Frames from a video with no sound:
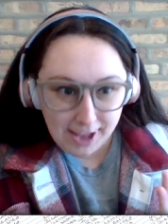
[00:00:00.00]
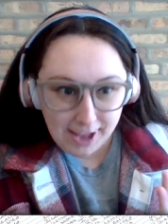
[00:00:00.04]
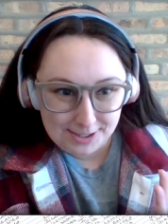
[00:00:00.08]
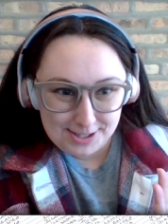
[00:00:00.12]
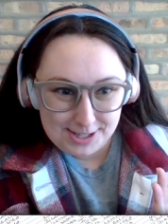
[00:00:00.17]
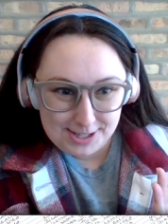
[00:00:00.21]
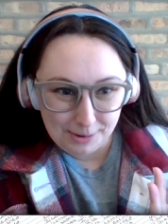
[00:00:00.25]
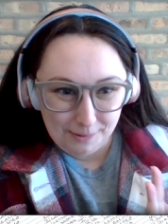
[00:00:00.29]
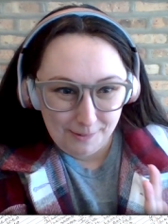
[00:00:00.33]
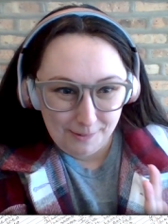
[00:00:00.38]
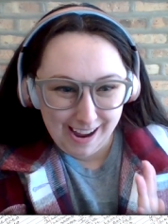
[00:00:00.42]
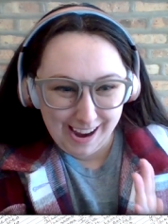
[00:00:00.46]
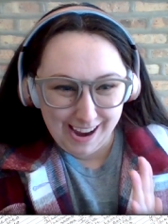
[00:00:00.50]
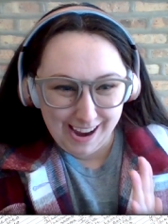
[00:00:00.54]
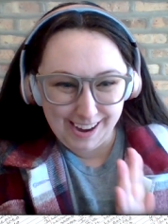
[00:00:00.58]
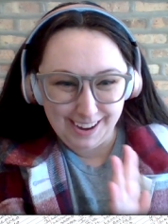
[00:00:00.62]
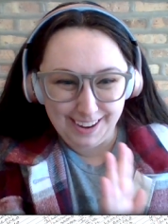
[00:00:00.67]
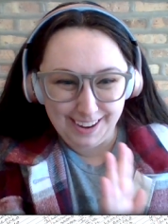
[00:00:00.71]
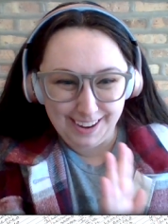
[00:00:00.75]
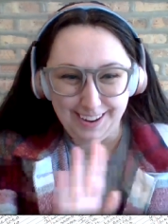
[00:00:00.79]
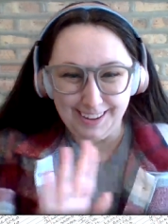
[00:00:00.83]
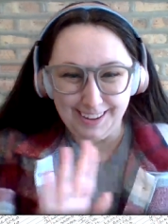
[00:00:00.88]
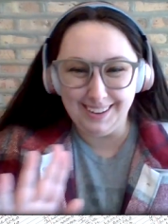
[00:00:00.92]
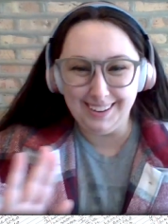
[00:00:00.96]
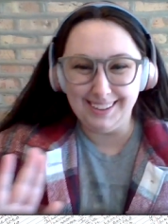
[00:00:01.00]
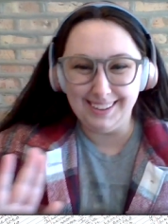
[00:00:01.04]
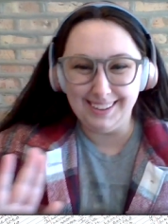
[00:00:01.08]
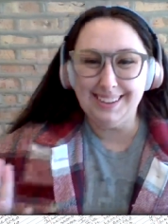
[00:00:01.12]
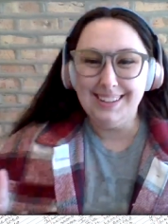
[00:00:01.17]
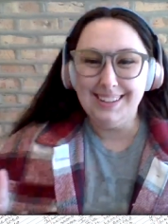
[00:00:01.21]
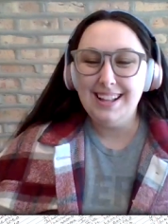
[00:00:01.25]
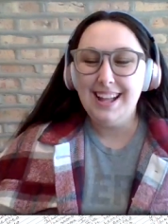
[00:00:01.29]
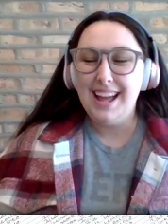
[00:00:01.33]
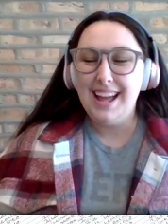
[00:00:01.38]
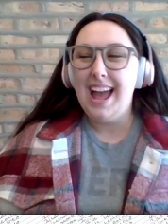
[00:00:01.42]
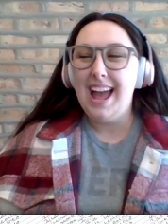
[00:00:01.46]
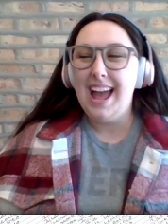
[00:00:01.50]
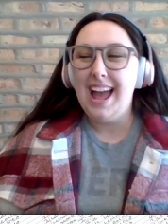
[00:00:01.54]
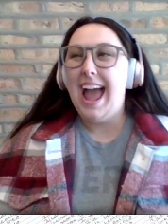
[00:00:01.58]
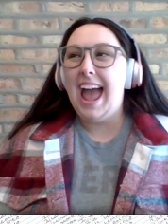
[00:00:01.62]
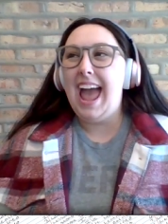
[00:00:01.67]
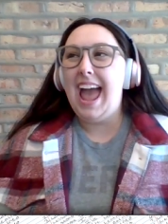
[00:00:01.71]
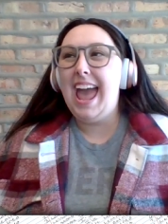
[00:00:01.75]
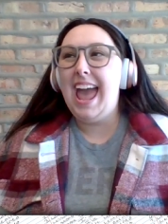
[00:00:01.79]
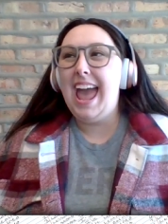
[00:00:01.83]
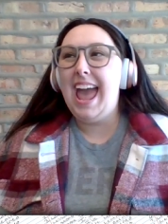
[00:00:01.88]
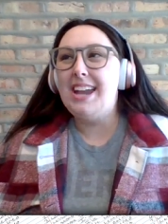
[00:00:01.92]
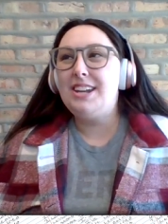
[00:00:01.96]
elsewhere.
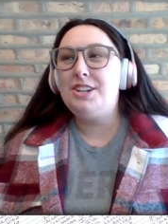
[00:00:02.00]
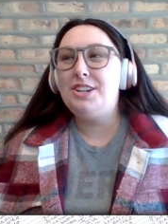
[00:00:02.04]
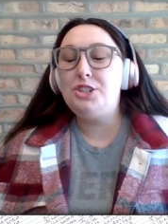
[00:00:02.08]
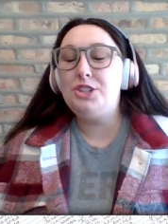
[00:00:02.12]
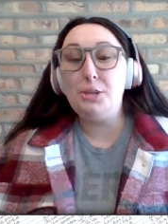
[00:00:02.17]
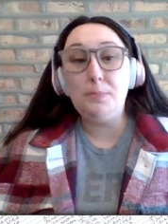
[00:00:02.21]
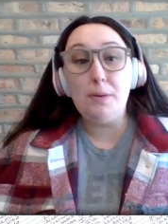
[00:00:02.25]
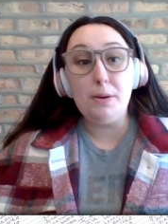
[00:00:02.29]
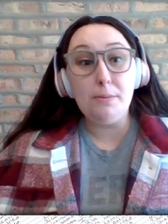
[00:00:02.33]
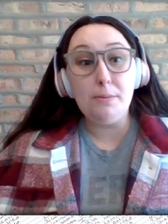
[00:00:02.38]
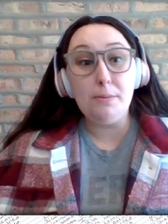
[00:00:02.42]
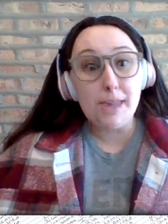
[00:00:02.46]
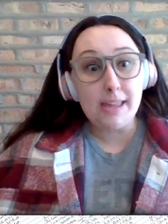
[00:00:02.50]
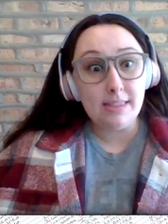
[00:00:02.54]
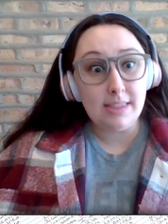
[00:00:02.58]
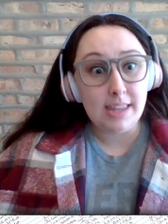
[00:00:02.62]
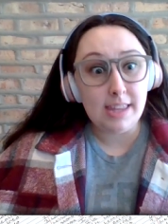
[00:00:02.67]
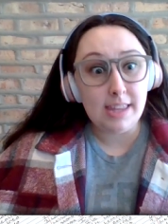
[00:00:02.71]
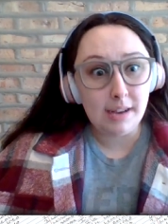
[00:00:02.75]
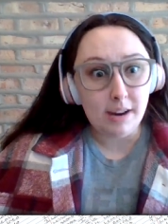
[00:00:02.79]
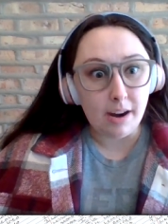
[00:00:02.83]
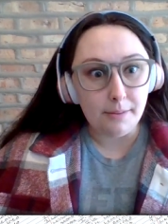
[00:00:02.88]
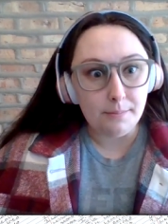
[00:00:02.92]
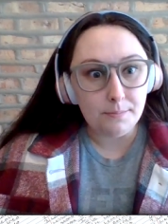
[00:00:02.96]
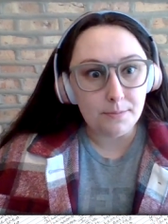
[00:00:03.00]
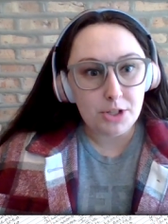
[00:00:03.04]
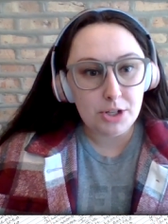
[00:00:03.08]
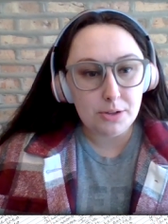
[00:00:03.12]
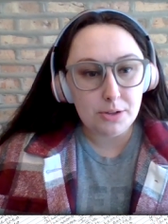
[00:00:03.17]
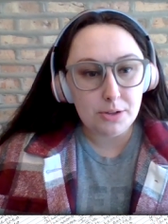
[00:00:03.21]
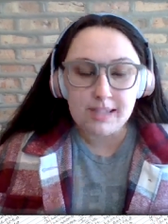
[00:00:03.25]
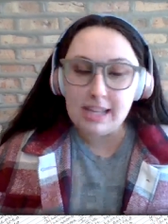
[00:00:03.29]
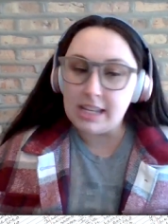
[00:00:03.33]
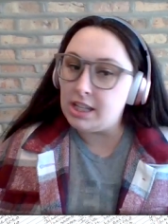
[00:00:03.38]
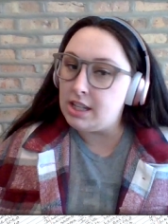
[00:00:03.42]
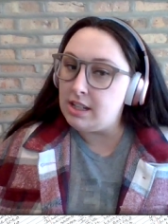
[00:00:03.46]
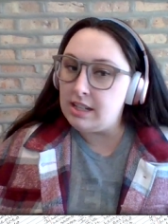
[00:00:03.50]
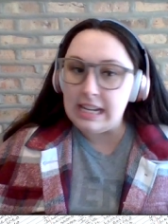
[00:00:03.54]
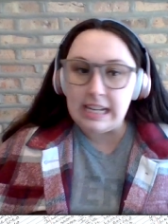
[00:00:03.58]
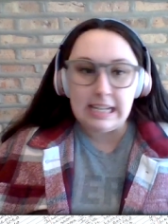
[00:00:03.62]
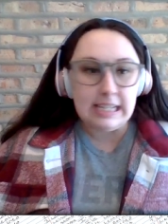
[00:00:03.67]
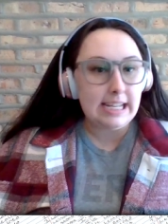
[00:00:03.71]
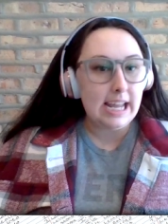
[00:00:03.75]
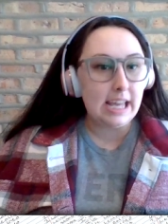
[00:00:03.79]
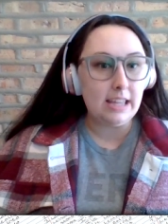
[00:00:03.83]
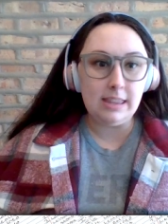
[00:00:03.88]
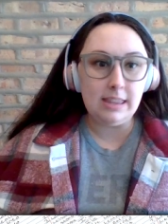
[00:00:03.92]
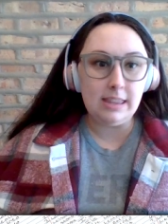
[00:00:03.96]
and she put me in theater. She was like, you
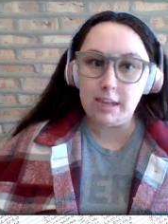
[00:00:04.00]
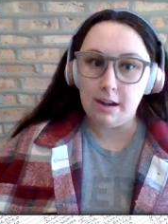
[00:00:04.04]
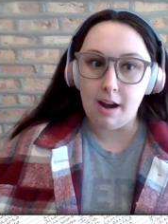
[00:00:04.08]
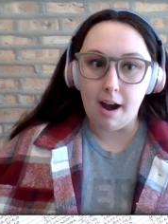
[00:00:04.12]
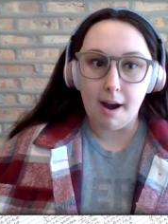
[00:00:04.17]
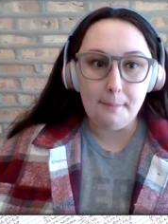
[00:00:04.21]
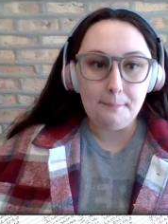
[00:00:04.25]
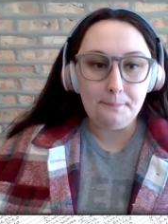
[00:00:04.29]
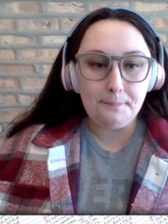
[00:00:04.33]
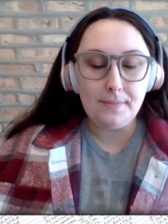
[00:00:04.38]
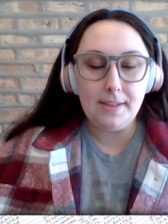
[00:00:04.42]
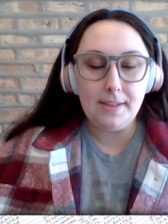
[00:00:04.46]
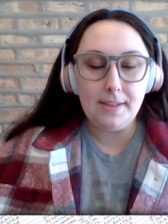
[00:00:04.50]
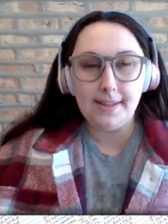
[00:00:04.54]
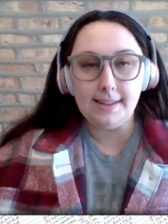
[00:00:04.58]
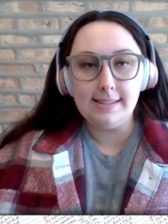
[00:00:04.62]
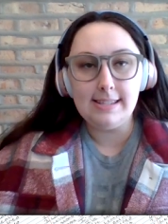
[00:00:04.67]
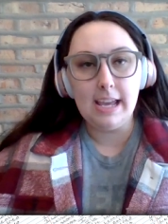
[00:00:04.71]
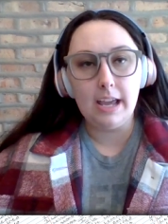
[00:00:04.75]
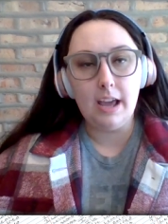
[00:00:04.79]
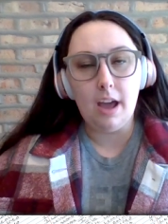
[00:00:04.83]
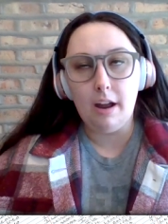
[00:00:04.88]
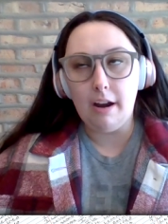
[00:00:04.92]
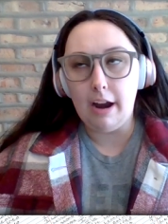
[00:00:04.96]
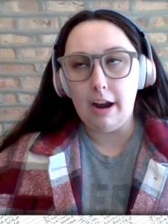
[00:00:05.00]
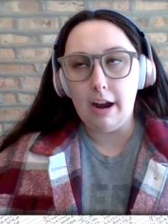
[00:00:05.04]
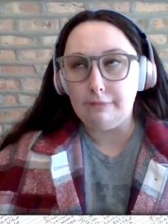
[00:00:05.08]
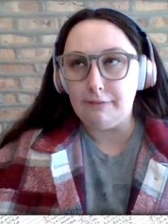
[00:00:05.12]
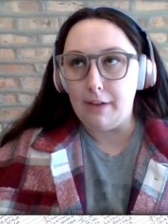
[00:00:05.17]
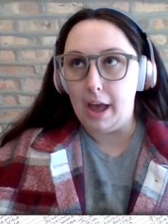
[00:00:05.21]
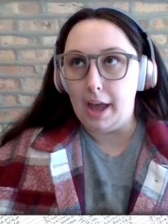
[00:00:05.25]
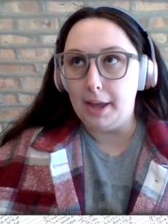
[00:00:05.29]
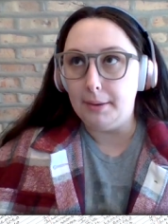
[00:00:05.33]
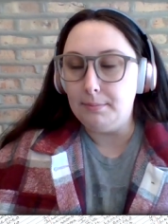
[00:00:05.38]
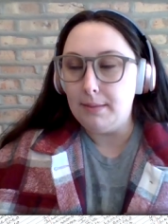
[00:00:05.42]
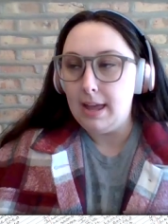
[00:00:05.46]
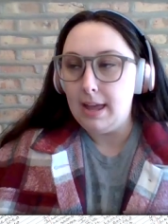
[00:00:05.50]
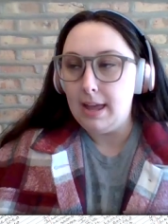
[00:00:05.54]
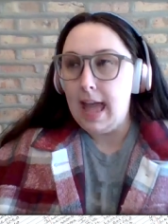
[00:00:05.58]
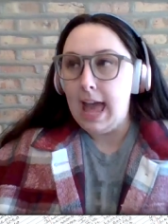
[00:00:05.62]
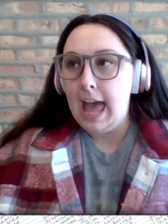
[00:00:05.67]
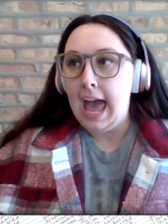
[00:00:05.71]
need to take theater. And I was like, all right, fine.